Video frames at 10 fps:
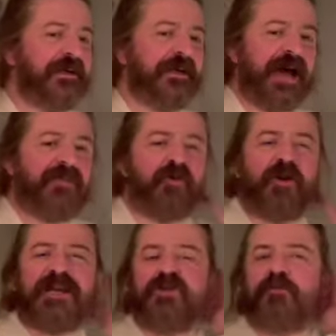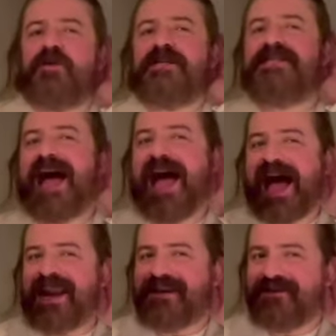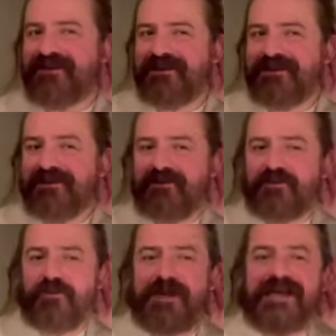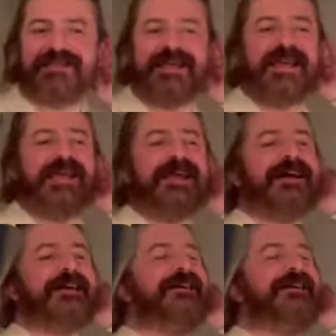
and the Grinch put his hand to his ear,